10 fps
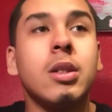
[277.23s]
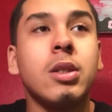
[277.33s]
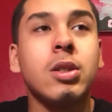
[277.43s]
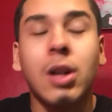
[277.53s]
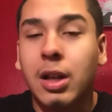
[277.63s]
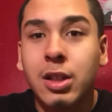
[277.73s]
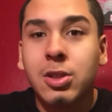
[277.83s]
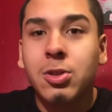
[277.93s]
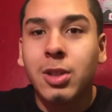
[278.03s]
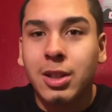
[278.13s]
So I couldn't
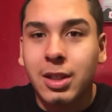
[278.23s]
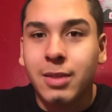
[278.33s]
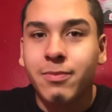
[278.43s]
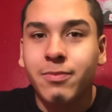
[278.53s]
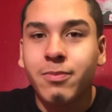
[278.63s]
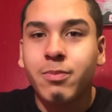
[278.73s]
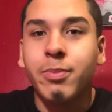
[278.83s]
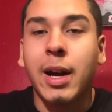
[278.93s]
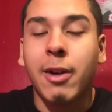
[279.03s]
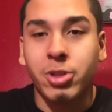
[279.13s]
do nothing,
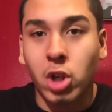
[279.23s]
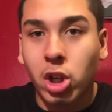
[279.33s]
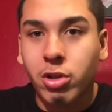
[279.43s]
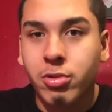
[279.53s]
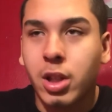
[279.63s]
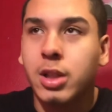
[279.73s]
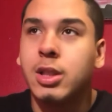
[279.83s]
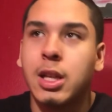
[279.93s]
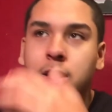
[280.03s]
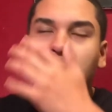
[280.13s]
but I was arguing with her,
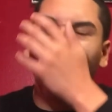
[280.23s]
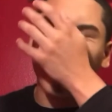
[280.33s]
that's it.